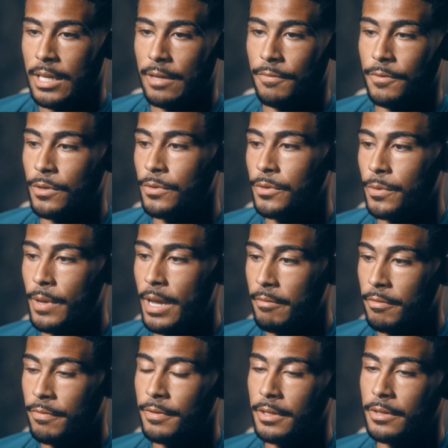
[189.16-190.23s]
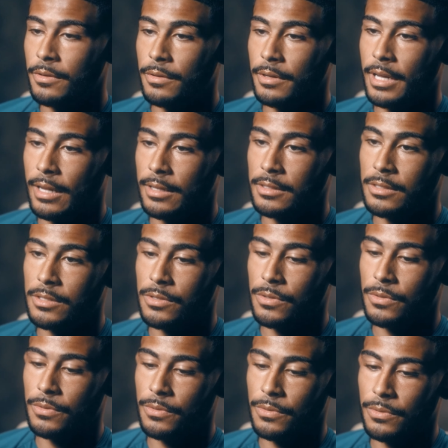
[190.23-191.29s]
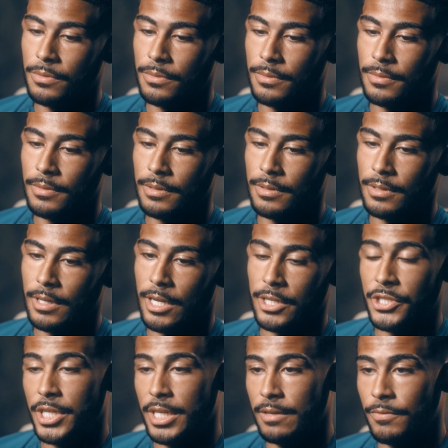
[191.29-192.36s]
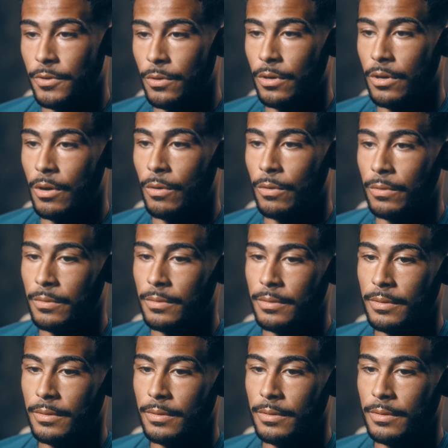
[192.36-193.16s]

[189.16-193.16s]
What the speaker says: if you do everything you can to achieve your goal,